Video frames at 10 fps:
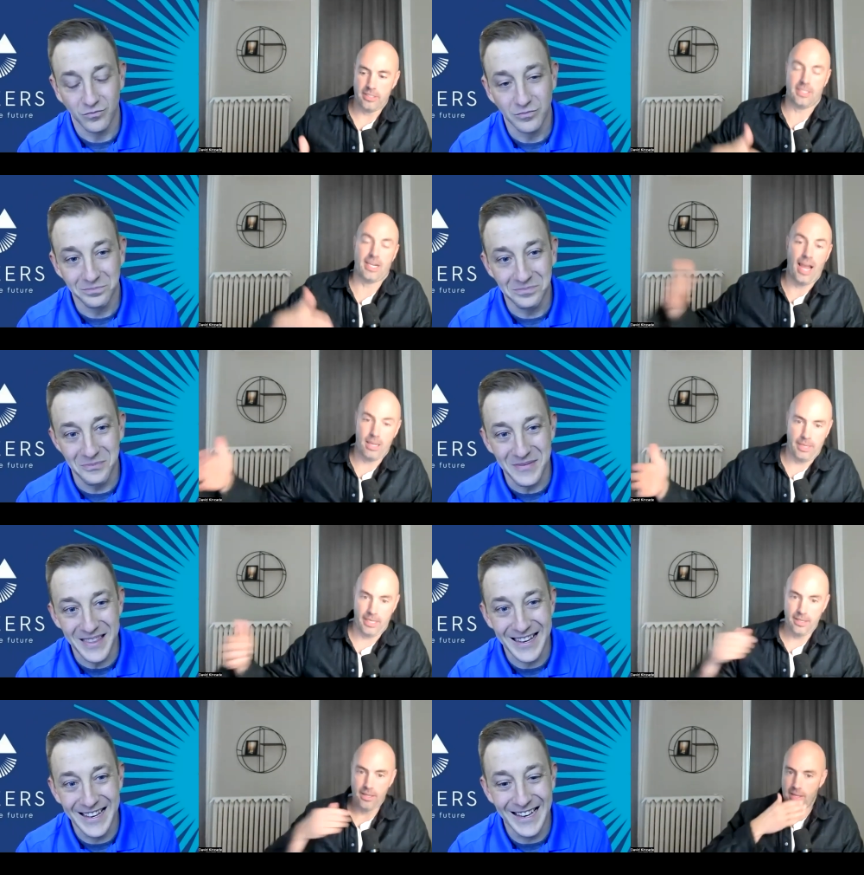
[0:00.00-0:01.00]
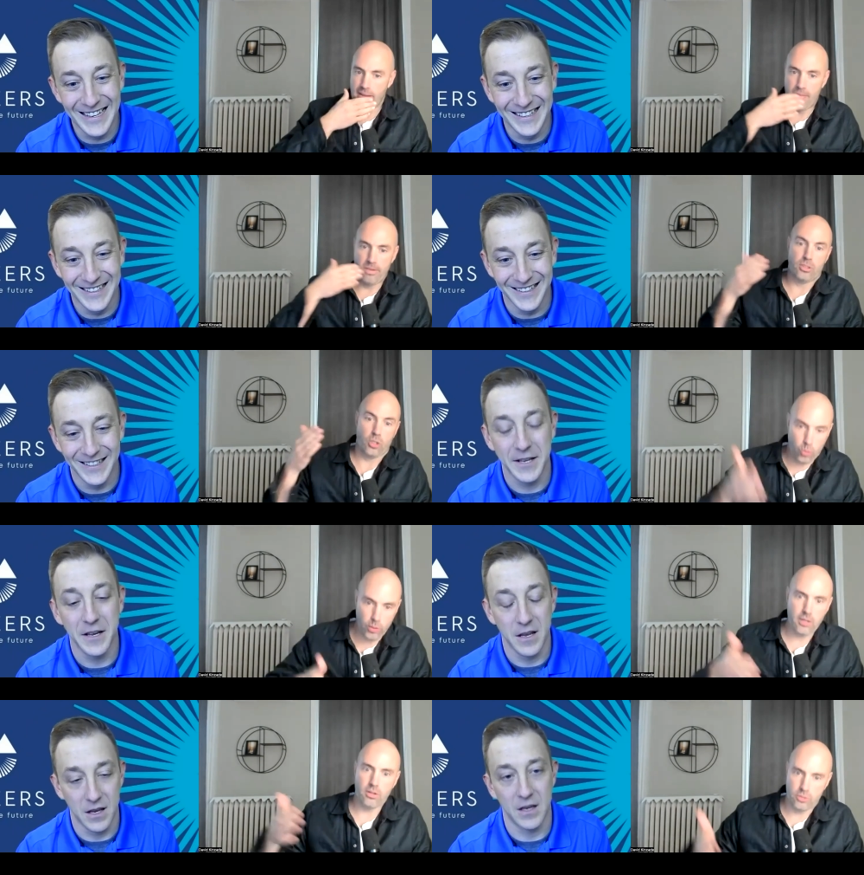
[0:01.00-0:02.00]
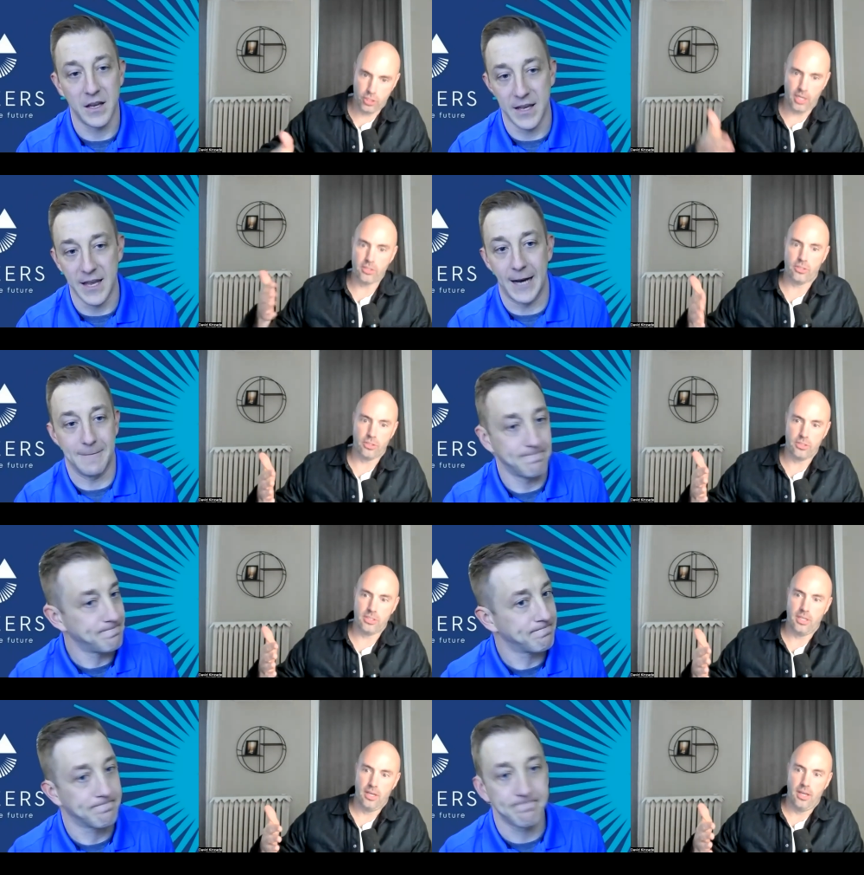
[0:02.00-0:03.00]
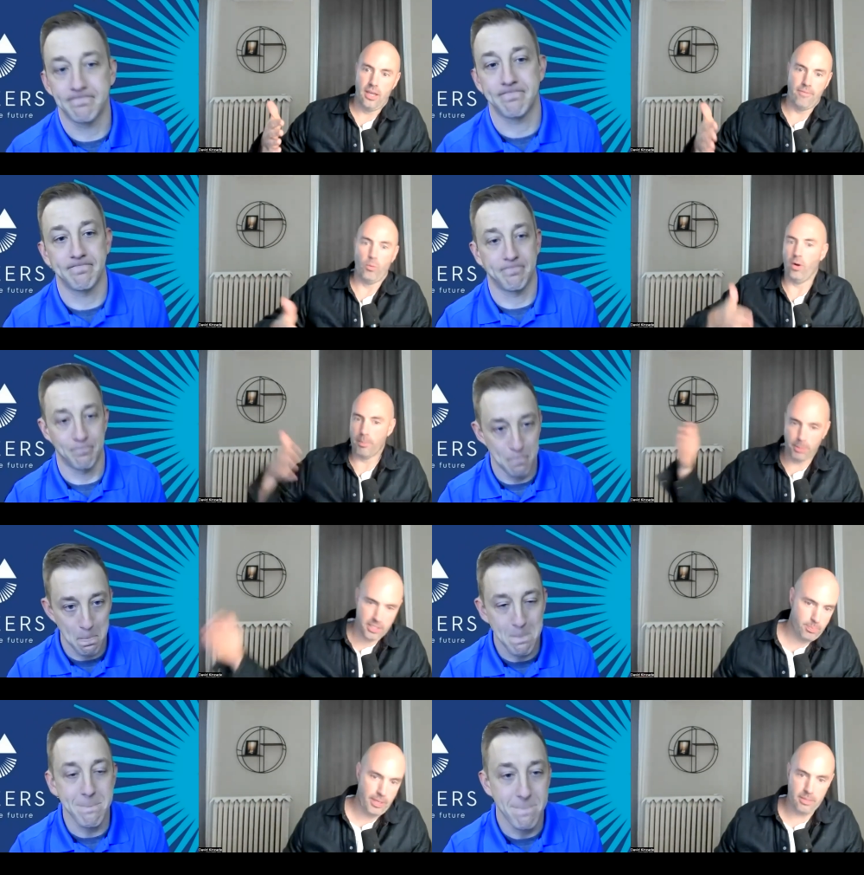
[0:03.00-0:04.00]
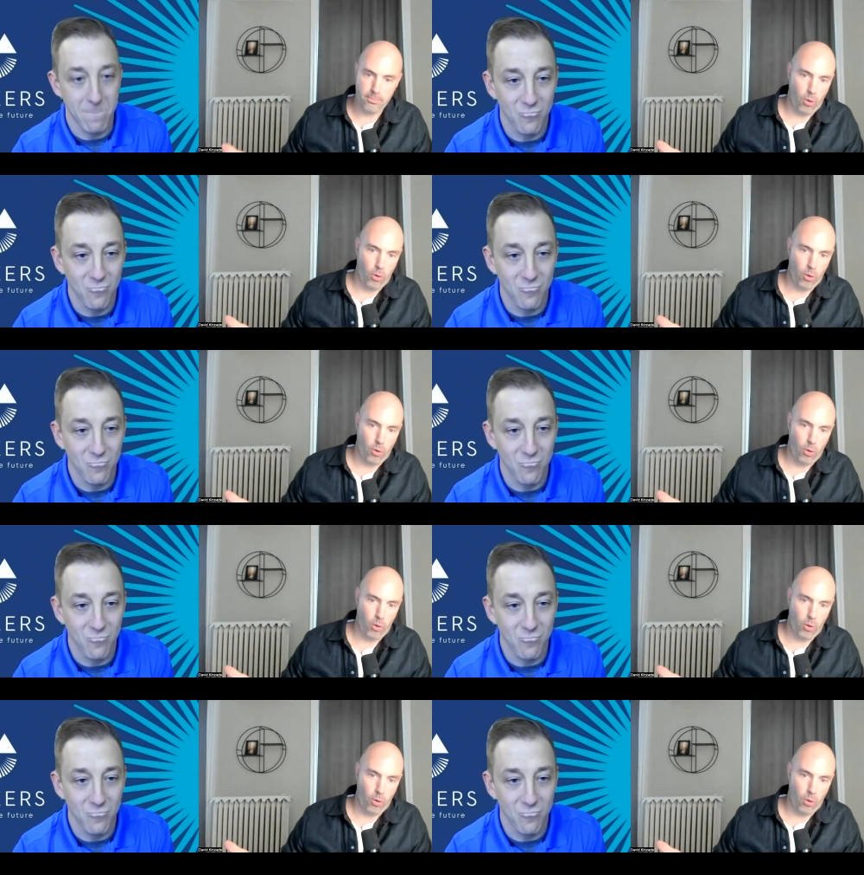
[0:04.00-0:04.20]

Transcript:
Speaker 1: it's timing, and there's critical junctures. If you want to participate in